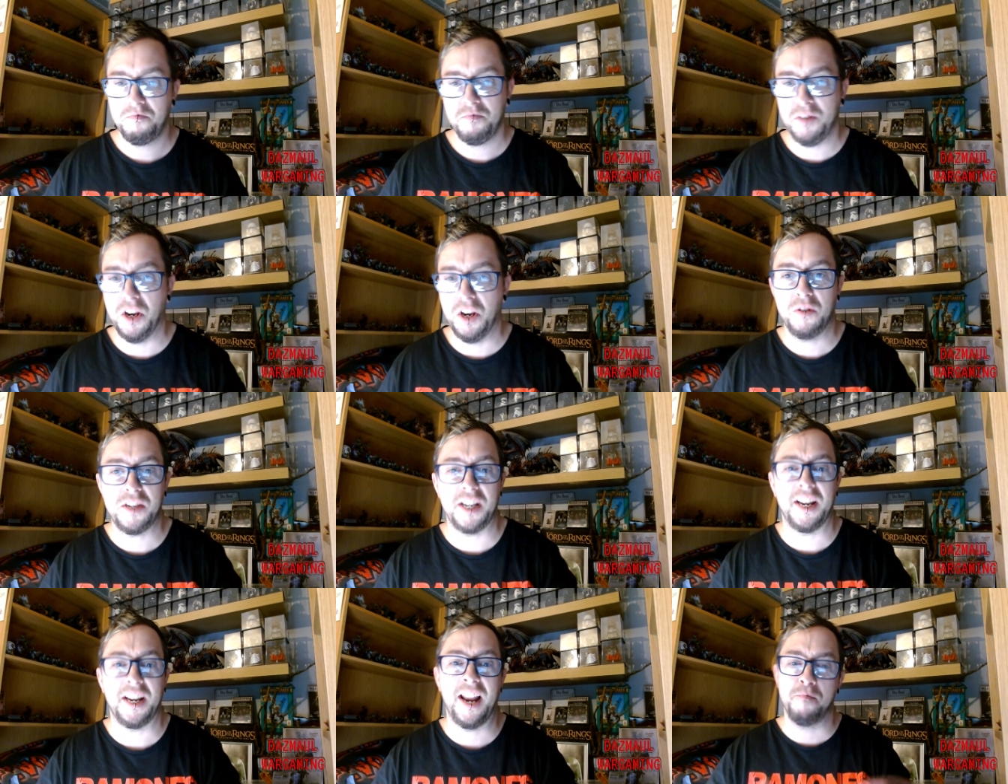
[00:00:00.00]
you know,
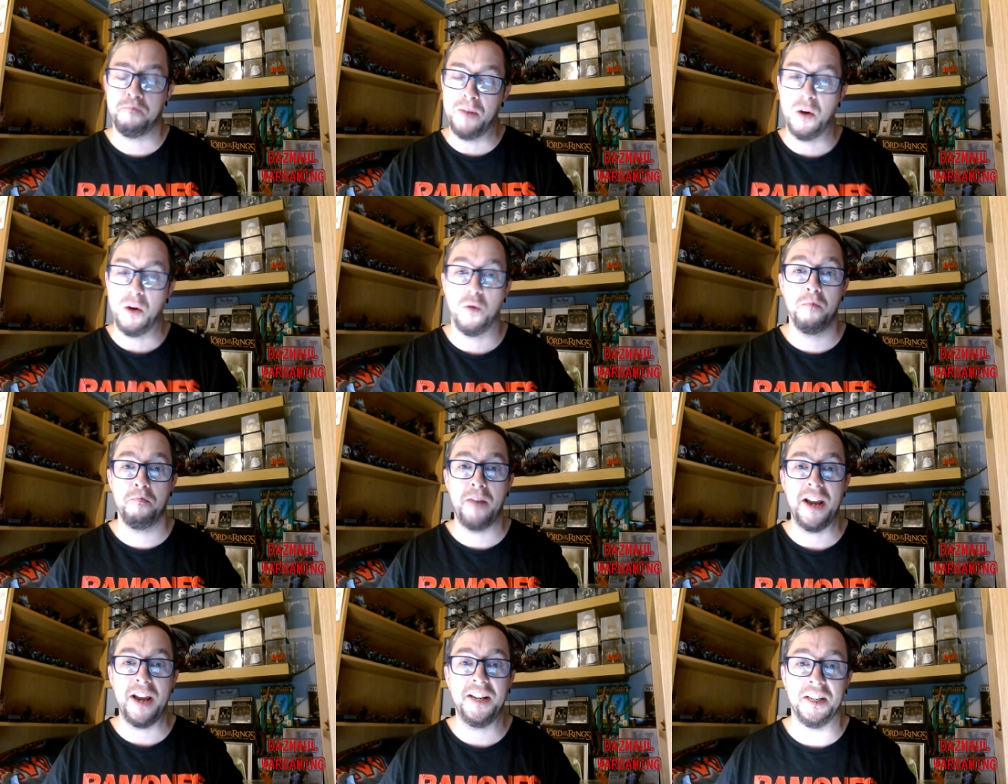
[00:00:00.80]
second-hand built and
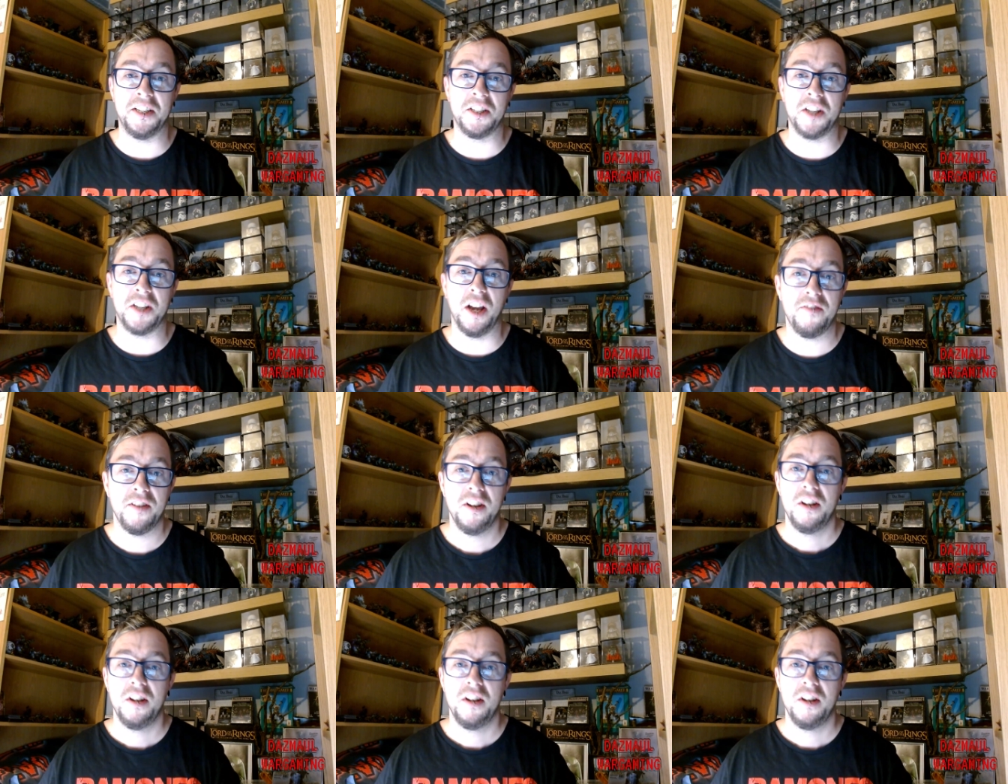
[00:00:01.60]
painted stuff.